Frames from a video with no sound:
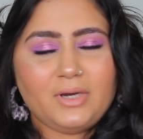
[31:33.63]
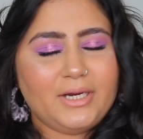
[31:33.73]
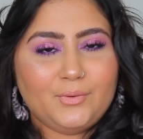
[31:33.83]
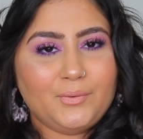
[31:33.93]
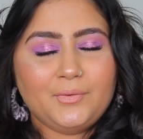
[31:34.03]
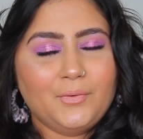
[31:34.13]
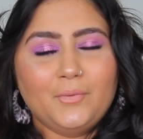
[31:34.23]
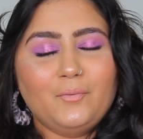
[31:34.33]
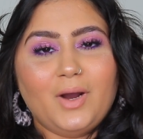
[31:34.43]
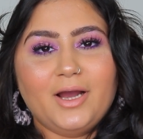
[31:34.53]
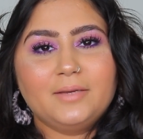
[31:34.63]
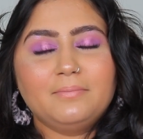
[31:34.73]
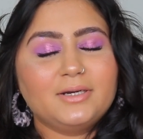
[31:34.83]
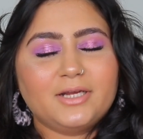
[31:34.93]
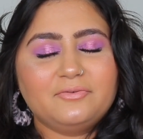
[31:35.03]
I don't know why,
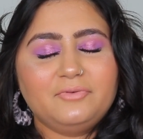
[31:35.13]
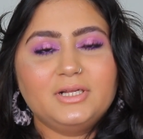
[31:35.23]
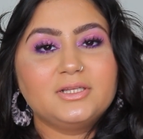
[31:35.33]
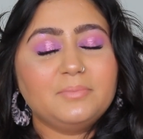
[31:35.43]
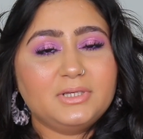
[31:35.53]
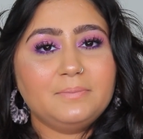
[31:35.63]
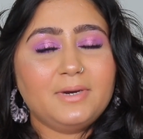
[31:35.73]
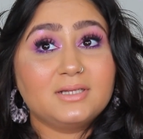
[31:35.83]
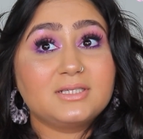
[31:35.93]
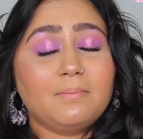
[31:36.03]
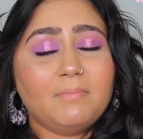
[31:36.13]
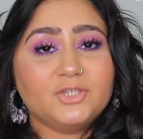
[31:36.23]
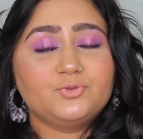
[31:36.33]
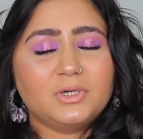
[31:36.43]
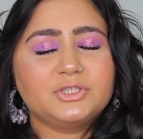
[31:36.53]
but I feel the mini palettes are
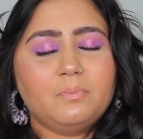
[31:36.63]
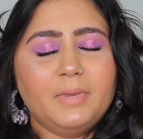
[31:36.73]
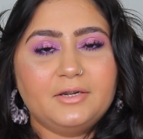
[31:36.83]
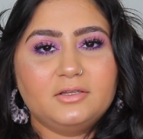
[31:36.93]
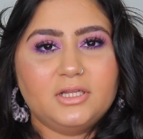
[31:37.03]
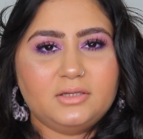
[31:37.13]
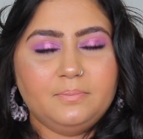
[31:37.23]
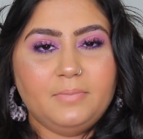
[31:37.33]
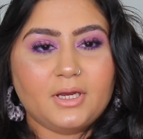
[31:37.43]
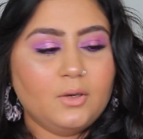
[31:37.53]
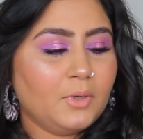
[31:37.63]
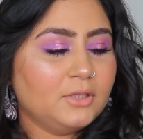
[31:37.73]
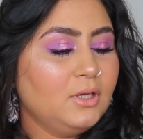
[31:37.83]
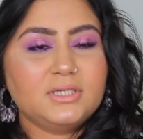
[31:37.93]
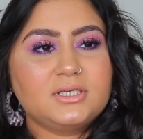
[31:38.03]
much better than the bigger
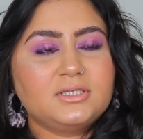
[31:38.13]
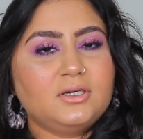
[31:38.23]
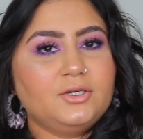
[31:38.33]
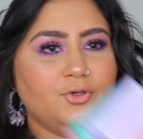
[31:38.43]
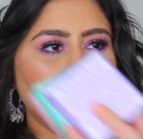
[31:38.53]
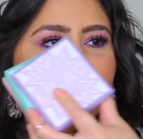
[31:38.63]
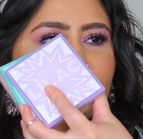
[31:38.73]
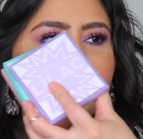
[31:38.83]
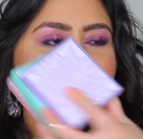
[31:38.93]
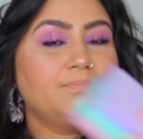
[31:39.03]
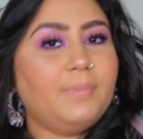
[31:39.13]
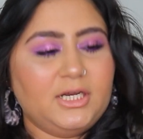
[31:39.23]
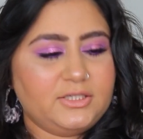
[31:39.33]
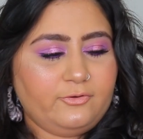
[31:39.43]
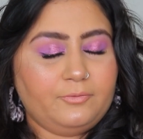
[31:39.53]
one. This is a huge
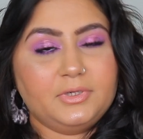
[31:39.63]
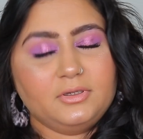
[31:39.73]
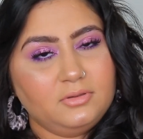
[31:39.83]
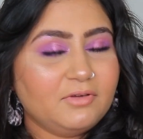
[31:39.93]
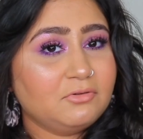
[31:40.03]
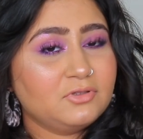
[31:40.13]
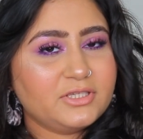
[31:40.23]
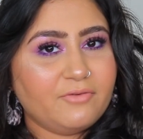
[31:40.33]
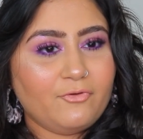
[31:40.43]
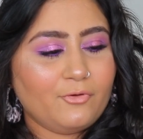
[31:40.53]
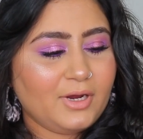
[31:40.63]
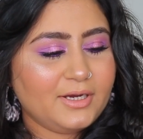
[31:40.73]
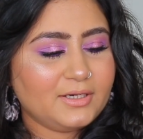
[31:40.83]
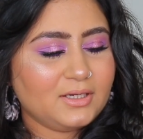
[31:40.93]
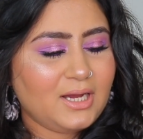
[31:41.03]
pass for me. Even on Sephora,
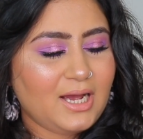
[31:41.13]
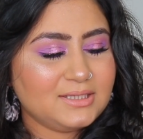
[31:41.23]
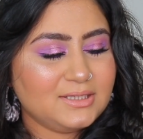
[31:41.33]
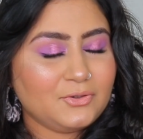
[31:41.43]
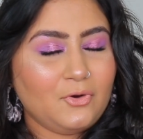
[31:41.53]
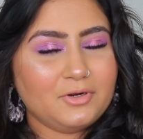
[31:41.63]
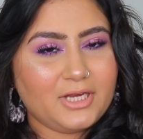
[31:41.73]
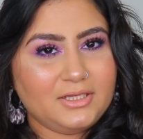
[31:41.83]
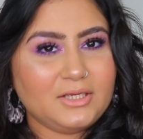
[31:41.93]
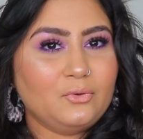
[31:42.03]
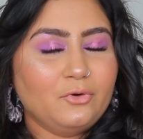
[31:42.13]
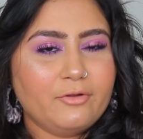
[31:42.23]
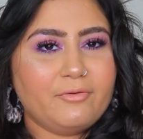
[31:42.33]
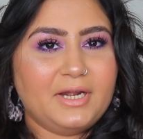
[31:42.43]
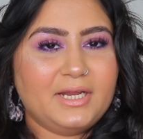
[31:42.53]
it hasn't got any good
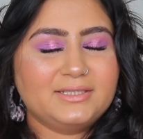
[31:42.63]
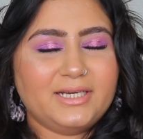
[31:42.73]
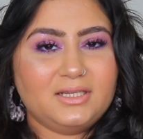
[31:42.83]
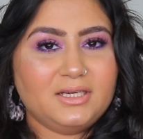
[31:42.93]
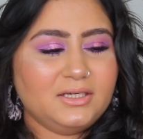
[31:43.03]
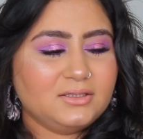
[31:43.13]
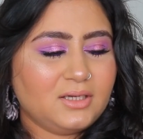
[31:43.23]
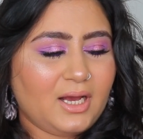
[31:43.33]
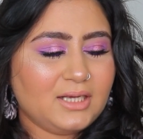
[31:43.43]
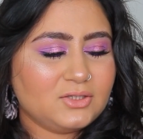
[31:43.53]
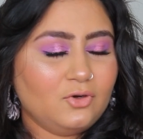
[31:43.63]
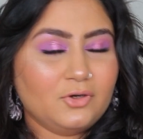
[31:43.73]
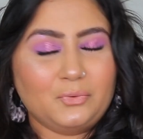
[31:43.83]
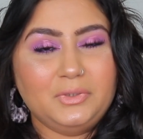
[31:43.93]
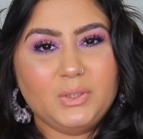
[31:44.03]
ratings. I think it has
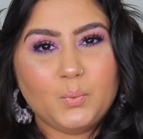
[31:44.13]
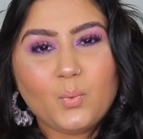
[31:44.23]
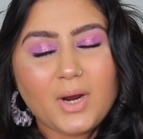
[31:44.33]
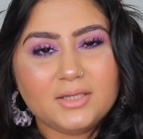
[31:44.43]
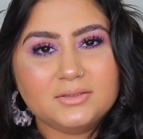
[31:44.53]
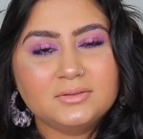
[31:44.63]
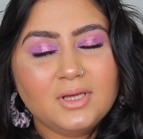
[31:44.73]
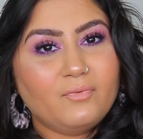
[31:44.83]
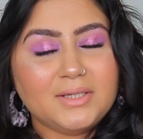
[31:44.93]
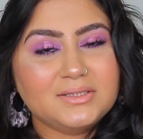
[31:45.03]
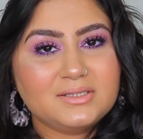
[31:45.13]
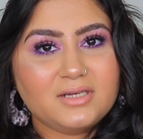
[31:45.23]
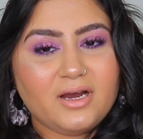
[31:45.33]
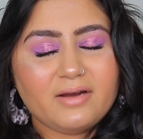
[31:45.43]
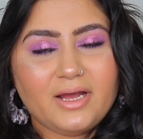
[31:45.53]
got only one
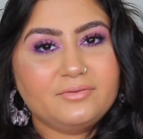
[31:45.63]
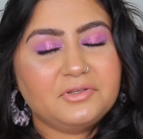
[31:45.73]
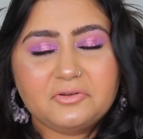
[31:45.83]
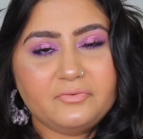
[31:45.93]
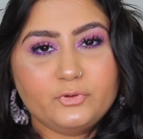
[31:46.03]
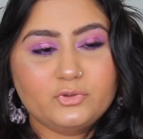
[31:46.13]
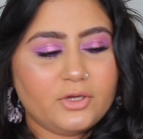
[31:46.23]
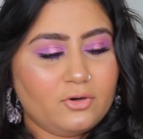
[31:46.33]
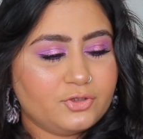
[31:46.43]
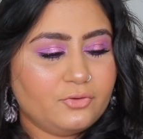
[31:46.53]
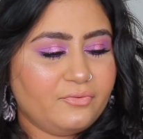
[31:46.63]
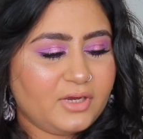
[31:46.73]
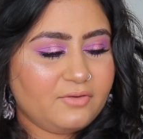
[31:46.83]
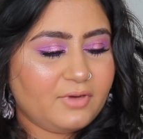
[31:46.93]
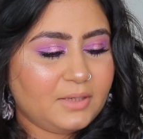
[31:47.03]
star, and the reviews are also
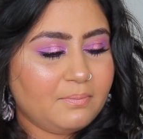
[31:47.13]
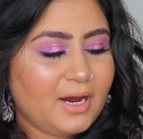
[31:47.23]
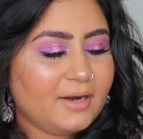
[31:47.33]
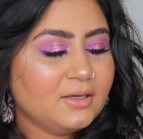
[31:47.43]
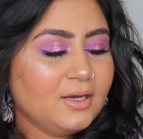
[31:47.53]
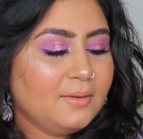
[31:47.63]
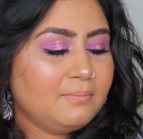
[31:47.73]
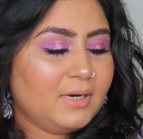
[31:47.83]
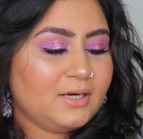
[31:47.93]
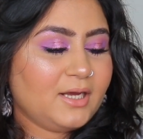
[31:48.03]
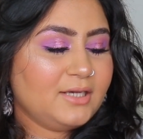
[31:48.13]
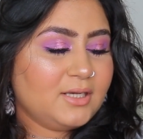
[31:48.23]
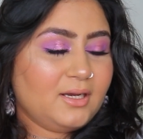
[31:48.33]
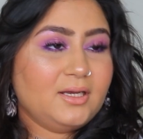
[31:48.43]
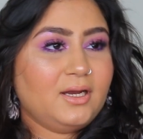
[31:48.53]
very bad. But
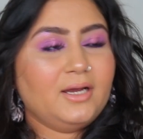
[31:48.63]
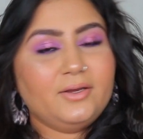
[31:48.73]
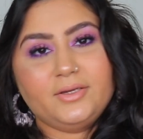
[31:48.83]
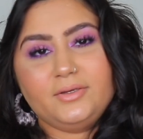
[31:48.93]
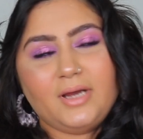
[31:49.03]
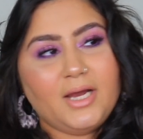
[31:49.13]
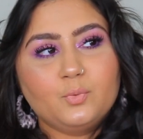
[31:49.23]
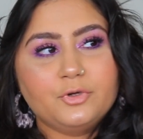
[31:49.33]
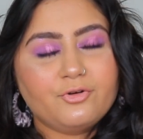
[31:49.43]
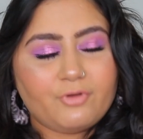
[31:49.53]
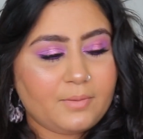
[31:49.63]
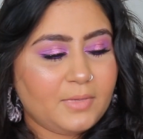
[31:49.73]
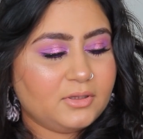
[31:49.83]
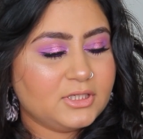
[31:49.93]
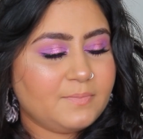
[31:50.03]
I wouldn't
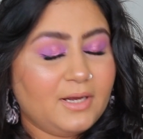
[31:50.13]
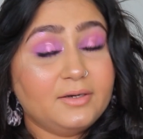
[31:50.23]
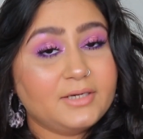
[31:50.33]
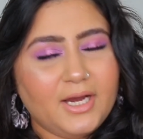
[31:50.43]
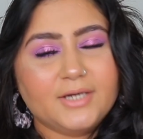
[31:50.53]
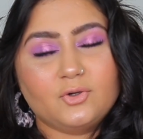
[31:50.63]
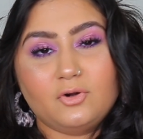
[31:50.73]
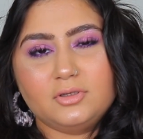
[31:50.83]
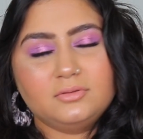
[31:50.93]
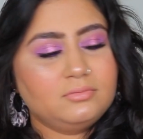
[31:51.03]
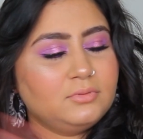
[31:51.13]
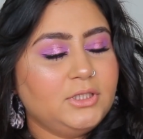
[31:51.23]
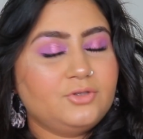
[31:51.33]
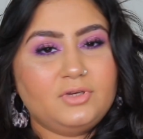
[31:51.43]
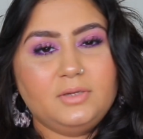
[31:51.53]
recommend this palette at all.
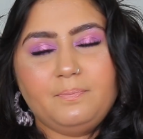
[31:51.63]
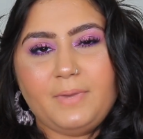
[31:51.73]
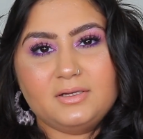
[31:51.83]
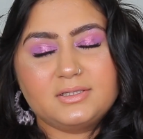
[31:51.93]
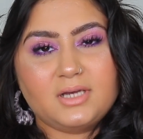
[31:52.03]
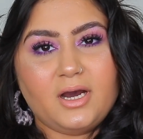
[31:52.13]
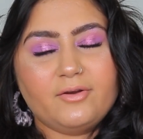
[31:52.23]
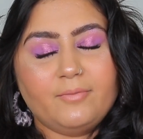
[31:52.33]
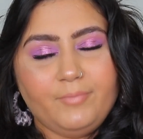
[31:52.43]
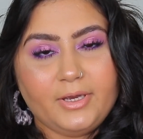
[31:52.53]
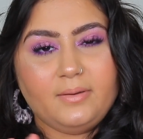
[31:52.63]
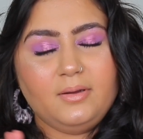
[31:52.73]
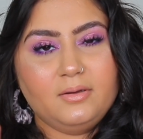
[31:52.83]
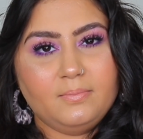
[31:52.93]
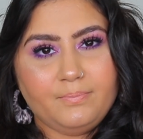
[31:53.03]
The 3 palettes are a
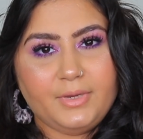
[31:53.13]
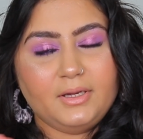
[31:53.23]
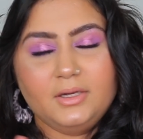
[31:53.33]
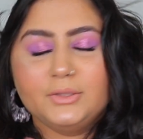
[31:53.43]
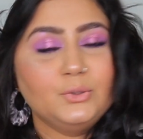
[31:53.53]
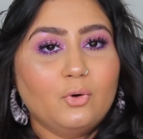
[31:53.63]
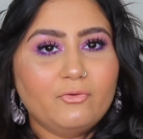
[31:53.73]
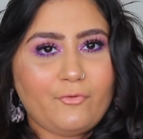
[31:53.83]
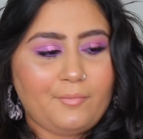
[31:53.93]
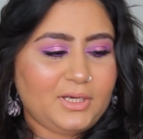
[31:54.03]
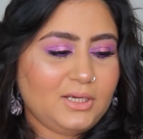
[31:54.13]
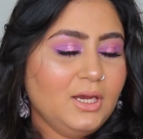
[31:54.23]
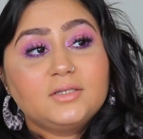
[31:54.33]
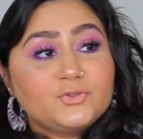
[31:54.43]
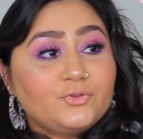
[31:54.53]
big no for me.
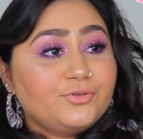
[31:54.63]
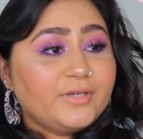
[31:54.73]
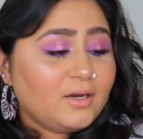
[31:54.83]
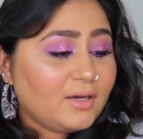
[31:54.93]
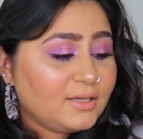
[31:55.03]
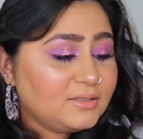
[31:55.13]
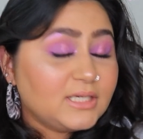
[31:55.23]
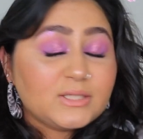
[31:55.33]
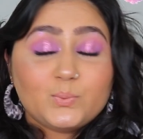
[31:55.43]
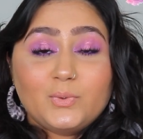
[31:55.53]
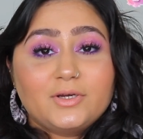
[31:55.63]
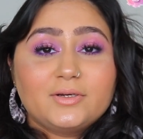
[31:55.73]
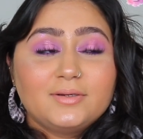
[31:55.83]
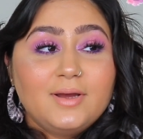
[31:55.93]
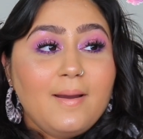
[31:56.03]
So yeah guys, these
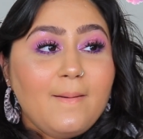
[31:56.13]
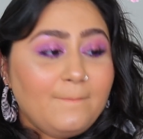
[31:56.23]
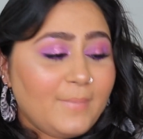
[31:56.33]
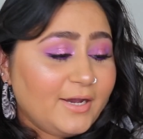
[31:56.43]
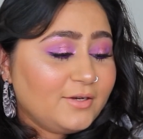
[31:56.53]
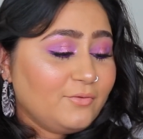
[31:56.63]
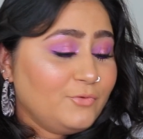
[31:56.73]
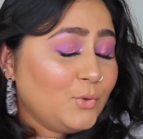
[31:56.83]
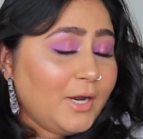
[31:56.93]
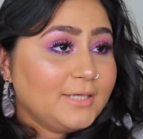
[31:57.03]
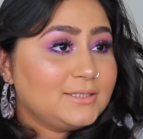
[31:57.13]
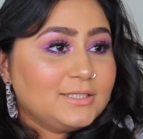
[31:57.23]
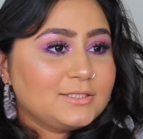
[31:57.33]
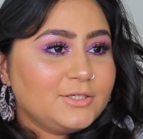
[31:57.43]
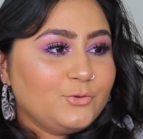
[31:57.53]
were my review. I
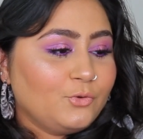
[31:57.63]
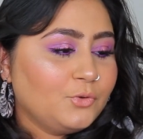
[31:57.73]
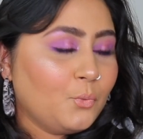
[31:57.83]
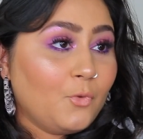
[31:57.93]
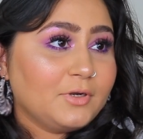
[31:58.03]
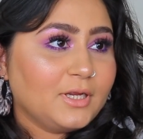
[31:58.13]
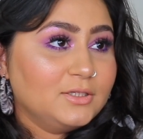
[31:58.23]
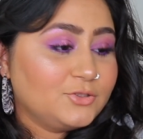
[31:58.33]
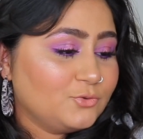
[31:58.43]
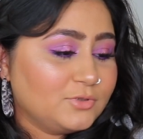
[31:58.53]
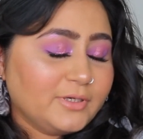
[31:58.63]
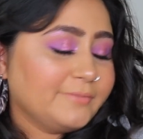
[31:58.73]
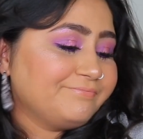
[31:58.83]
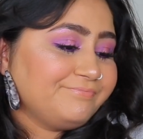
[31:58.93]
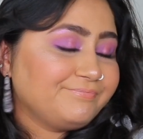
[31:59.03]
seriously don't know what else to say.